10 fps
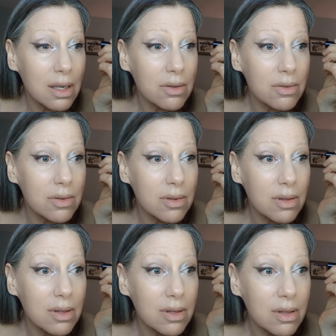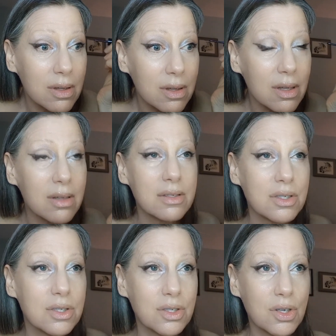is
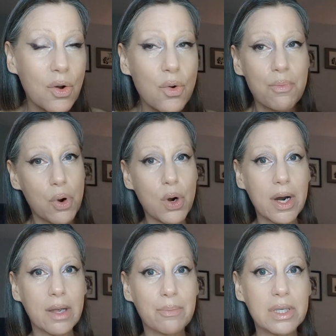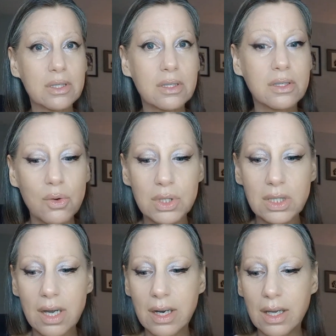so boring, but so
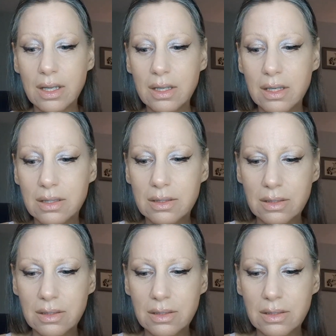stunning.